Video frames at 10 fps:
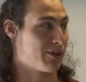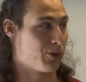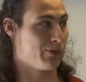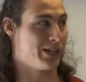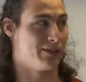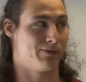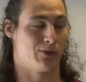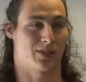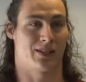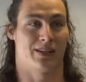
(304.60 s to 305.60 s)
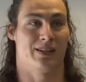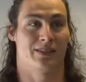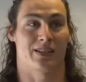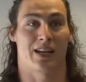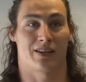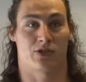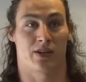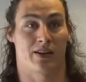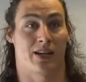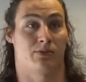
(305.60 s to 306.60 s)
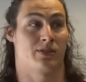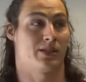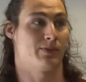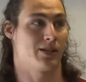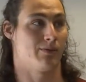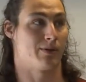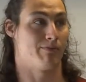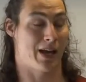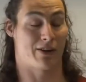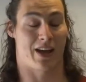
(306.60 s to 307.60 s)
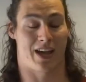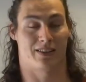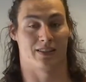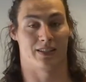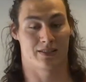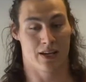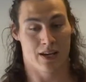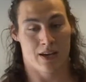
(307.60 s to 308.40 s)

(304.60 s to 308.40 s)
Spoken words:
on what we need to focus on to not strain our hamstrings and become better athletes.